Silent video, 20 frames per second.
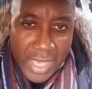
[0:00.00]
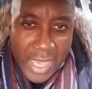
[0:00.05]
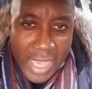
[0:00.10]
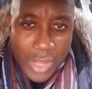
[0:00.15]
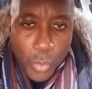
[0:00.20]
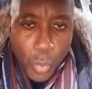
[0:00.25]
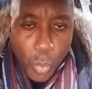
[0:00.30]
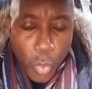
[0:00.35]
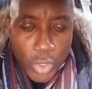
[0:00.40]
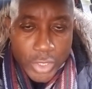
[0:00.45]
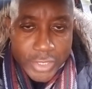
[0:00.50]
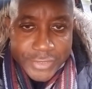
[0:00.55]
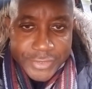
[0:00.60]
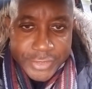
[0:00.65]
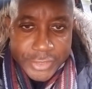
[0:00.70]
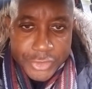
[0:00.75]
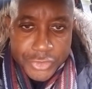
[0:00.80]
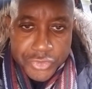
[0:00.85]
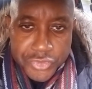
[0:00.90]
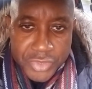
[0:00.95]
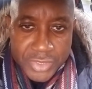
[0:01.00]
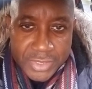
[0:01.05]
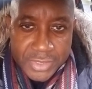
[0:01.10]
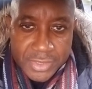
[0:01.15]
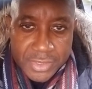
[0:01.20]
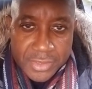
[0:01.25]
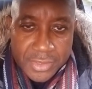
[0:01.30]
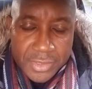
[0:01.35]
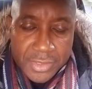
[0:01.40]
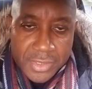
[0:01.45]
And what is
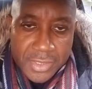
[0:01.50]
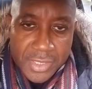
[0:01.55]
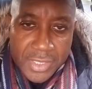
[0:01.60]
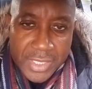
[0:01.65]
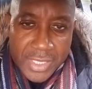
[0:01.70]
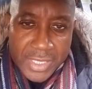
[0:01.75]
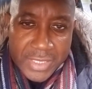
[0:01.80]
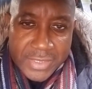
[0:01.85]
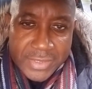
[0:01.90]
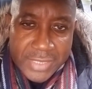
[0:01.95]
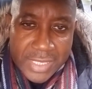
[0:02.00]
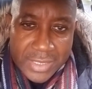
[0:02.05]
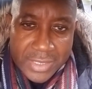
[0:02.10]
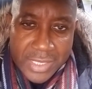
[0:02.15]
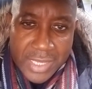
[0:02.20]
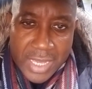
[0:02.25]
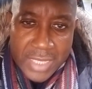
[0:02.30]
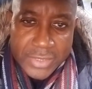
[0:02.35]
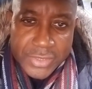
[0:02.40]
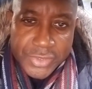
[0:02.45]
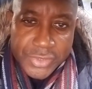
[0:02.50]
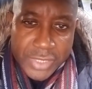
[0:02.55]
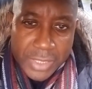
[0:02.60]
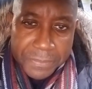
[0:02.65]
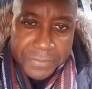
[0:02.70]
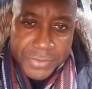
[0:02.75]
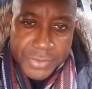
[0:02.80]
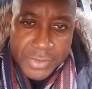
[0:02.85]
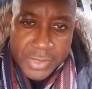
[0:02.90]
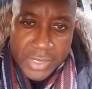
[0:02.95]
interesting is that God
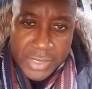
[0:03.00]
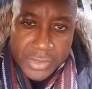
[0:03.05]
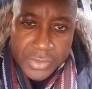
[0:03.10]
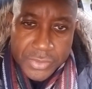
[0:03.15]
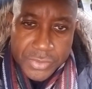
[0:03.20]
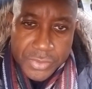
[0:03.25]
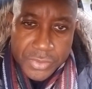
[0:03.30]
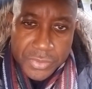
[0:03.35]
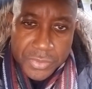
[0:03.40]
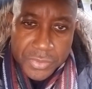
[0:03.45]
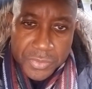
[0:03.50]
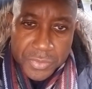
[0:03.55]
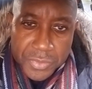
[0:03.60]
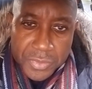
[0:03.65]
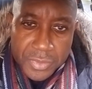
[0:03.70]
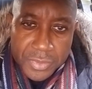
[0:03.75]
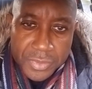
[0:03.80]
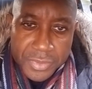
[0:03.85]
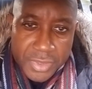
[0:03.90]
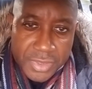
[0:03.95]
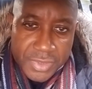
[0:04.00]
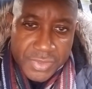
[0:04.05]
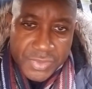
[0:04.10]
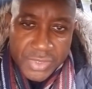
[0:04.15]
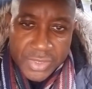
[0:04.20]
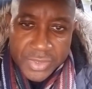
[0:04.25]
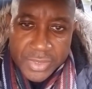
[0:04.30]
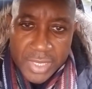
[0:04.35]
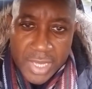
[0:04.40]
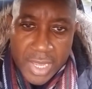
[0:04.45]
steps into the
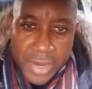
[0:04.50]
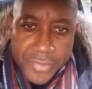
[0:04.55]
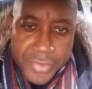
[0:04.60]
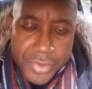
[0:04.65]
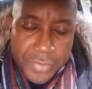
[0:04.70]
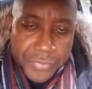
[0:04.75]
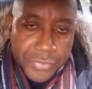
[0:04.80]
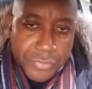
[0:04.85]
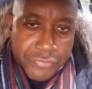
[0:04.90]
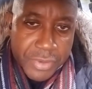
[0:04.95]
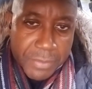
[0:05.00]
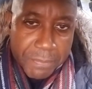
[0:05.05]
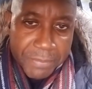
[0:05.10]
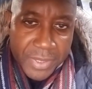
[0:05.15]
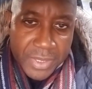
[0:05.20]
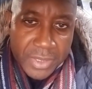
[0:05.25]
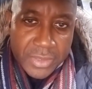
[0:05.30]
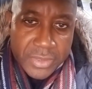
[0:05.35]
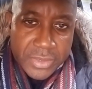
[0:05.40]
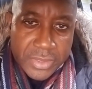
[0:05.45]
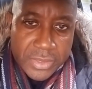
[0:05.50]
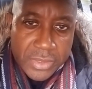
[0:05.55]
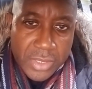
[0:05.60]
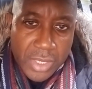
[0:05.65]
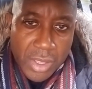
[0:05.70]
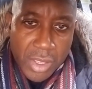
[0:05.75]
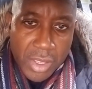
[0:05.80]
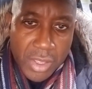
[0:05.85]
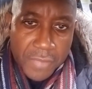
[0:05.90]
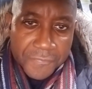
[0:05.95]
scenario, the rebuilding
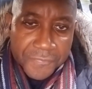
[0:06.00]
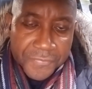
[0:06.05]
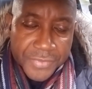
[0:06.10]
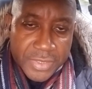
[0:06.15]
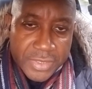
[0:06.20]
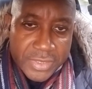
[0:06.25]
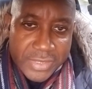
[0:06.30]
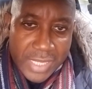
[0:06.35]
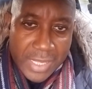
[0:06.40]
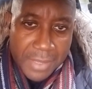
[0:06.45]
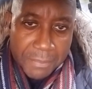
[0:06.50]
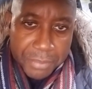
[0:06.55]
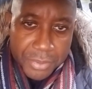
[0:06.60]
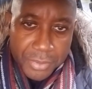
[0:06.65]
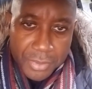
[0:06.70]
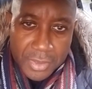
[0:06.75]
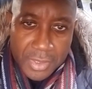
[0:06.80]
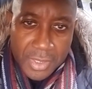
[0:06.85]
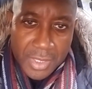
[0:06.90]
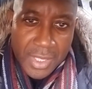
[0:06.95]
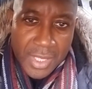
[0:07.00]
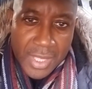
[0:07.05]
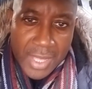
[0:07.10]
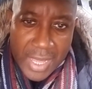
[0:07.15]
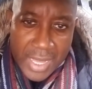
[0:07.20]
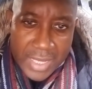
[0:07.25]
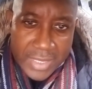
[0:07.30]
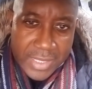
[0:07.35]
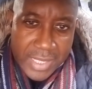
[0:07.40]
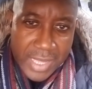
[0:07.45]
of the temple,
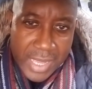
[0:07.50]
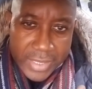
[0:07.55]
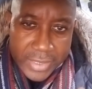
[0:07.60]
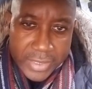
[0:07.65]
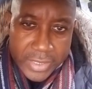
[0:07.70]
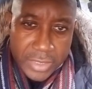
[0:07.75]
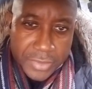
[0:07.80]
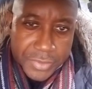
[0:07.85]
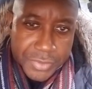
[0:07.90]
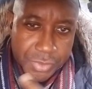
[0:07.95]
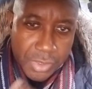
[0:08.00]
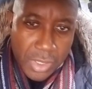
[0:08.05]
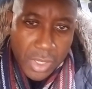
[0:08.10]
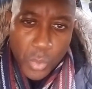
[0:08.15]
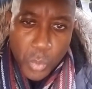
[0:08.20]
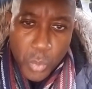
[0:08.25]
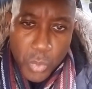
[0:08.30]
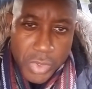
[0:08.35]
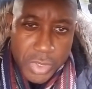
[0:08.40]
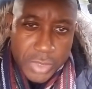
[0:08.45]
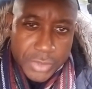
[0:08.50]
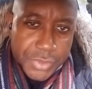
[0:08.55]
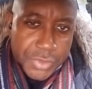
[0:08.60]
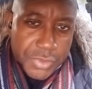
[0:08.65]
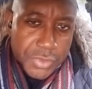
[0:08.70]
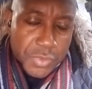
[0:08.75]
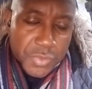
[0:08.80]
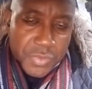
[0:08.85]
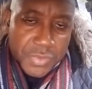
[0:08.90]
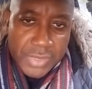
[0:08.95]
and God gives a word
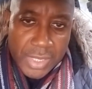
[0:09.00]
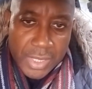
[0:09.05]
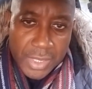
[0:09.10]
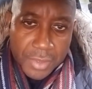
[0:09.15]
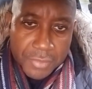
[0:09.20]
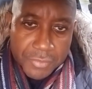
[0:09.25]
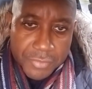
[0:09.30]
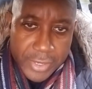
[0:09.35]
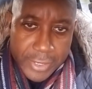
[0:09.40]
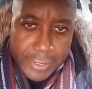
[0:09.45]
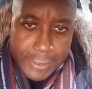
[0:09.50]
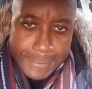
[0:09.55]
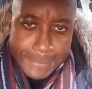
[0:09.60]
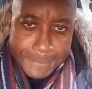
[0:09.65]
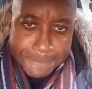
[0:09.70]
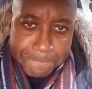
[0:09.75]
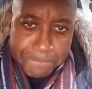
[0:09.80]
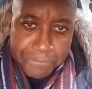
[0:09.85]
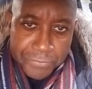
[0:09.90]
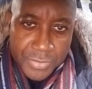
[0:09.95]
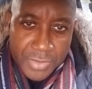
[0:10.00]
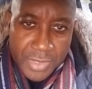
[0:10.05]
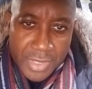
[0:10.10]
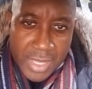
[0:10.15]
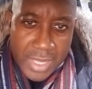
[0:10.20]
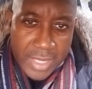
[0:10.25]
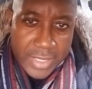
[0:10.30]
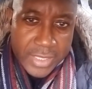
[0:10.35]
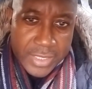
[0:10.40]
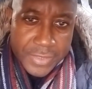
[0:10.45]
to Zechariah.
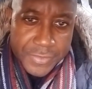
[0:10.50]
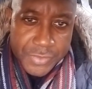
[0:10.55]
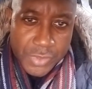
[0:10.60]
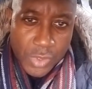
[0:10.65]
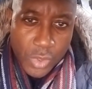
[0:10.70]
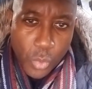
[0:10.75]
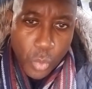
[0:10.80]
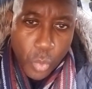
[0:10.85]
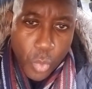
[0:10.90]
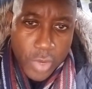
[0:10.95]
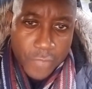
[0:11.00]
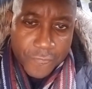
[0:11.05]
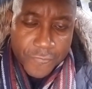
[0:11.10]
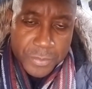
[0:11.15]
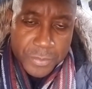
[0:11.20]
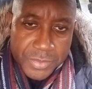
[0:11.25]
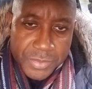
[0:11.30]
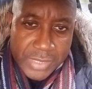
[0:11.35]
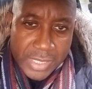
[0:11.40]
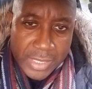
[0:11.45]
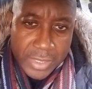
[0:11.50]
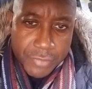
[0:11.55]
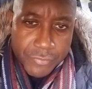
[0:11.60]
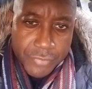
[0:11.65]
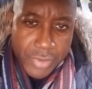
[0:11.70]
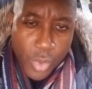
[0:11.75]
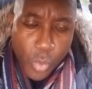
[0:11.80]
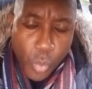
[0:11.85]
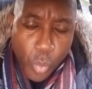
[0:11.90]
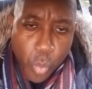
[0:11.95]
God gives a word
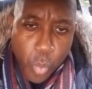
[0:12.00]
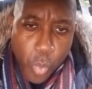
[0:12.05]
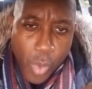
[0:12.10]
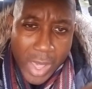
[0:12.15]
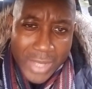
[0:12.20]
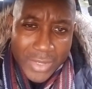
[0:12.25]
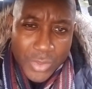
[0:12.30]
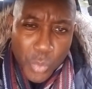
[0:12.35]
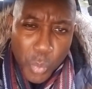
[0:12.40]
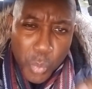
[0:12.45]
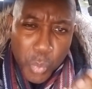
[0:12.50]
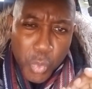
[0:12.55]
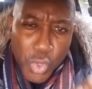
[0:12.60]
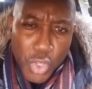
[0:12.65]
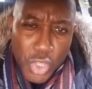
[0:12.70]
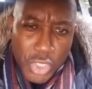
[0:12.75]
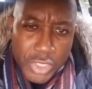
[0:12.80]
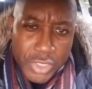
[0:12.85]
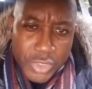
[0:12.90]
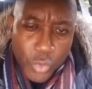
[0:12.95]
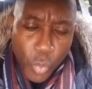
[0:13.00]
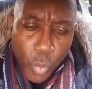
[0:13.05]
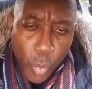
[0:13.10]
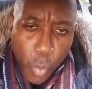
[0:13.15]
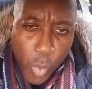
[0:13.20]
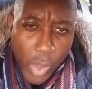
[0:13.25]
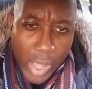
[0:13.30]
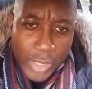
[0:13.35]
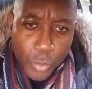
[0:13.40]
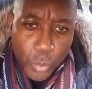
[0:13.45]
Zechariah, one
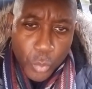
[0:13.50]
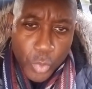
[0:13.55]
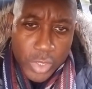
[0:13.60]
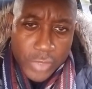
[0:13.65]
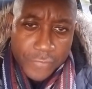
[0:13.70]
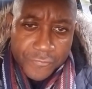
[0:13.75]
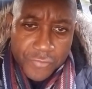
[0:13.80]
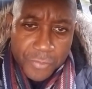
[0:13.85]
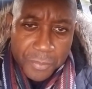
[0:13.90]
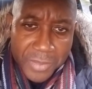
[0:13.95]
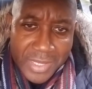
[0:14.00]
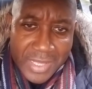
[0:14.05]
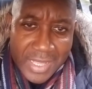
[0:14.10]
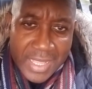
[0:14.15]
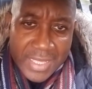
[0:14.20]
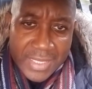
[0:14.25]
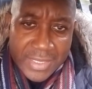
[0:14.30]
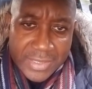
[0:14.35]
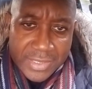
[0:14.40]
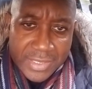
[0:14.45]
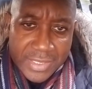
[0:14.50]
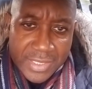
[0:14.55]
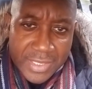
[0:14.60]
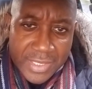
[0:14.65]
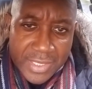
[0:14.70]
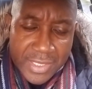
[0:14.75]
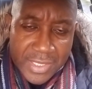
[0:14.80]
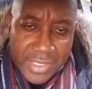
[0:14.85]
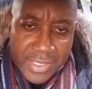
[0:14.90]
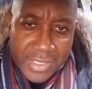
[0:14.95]
word from God
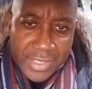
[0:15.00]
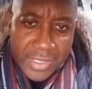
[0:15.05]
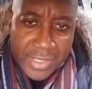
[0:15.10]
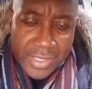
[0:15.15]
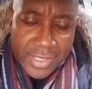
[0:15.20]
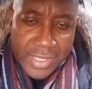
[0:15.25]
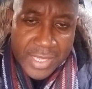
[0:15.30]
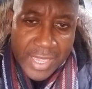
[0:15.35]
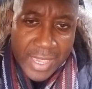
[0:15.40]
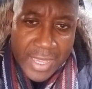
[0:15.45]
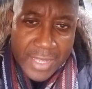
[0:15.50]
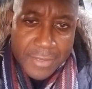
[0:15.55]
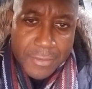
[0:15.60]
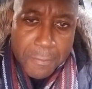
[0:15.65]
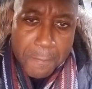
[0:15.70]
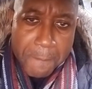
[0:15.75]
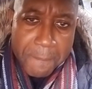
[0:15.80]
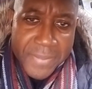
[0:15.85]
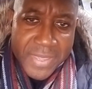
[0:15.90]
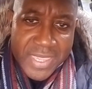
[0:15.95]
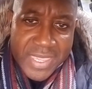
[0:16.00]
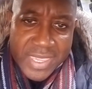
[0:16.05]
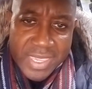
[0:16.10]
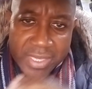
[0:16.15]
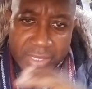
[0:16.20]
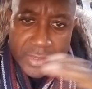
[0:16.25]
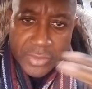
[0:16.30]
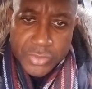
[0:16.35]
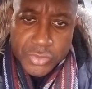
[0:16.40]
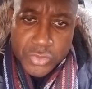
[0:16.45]
can
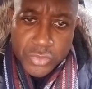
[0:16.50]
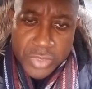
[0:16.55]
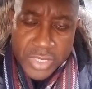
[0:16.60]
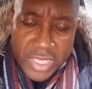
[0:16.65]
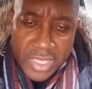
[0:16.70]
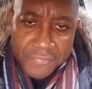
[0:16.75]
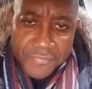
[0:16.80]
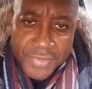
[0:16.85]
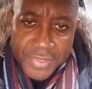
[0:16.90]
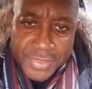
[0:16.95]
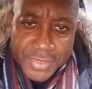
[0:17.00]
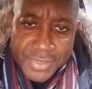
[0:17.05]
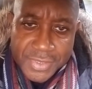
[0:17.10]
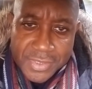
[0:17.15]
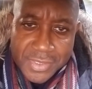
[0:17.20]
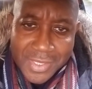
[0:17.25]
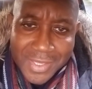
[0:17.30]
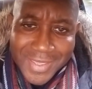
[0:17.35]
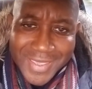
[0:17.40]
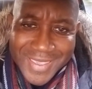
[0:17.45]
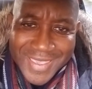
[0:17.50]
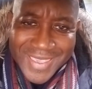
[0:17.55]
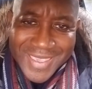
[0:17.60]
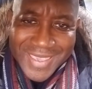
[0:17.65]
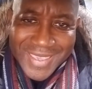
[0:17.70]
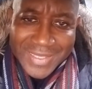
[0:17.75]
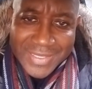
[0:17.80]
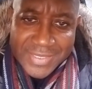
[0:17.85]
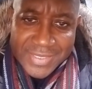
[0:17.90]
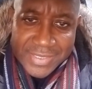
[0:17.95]
begin to give us
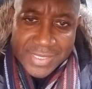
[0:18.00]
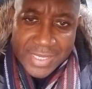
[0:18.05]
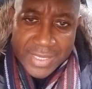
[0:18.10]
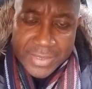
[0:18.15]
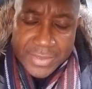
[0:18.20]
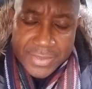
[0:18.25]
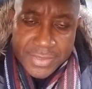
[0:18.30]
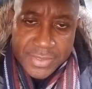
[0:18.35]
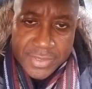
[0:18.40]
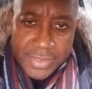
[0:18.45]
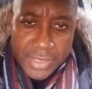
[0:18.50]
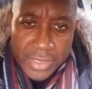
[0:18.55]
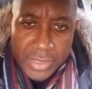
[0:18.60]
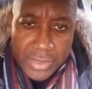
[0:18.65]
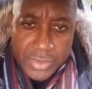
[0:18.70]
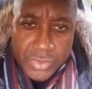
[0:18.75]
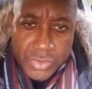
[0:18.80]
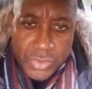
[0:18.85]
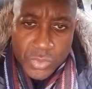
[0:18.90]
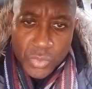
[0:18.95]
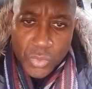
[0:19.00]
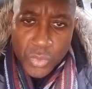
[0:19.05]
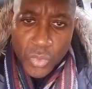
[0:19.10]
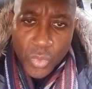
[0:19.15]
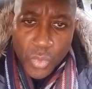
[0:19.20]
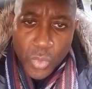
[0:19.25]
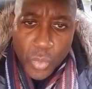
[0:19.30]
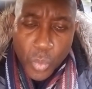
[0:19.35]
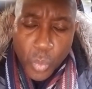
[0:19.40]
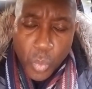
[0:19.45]
insights into
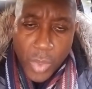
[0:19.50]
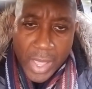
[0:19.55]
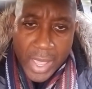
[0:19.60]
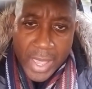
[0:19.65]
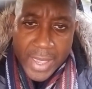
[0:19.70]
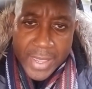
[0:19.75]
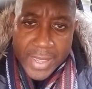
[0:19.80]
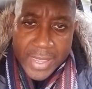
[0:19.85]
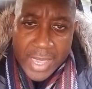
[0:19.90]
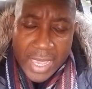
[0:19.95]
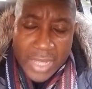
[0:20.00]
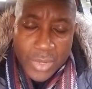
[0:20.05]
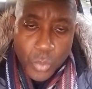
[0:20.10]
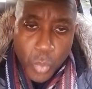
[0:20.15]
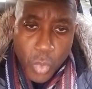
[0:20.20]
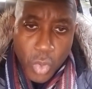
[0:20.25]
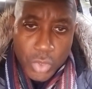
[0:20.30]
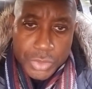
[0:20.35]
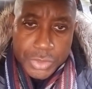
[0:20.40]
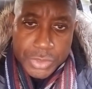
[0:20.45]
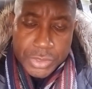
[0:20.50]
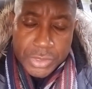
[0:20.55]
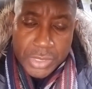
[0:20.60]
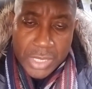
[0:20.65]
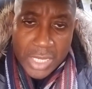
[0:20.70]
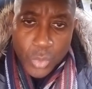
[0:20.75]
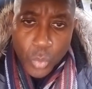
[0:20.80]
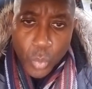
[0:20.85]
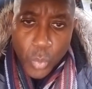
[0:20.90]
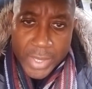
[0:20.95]
why and what
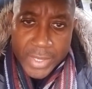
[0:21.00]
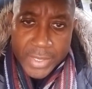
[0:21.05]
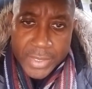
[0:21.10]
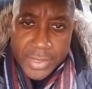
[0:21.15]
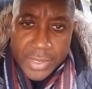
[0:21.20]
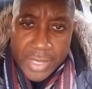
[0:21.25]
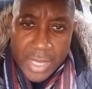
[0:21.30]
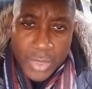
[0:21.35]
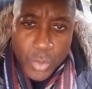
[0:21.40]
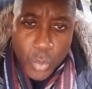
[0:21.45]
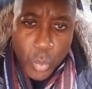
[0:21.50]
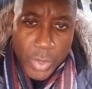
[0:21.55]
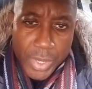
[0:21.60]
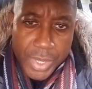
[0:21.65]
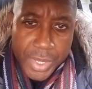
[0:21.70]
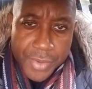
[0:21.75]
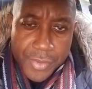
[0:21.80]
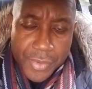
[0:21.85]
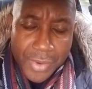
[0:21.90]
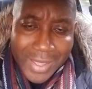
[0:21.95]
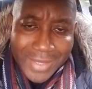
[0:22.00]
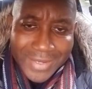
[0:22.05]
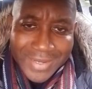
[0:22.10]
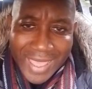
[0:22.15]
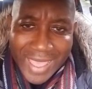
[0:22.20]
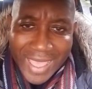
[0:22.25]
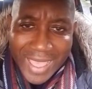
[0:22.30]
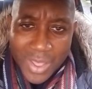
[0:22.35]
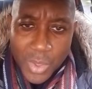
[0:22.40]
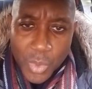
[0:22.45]
and when and where and
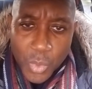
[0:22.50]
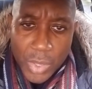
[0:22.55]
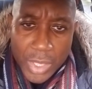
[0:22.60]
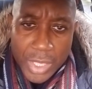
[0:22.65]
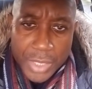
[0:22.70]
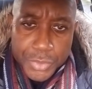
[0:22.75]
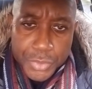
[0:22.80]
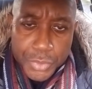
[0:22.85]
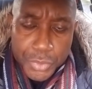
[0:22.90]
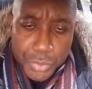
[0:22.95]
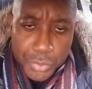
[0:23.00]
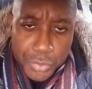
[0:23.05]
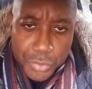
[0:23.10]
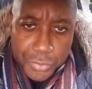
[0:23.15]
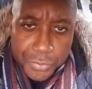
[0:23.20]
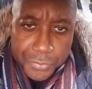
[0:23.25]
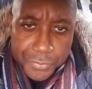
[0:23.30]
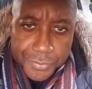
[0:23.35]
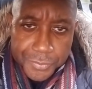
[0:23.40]
how and who.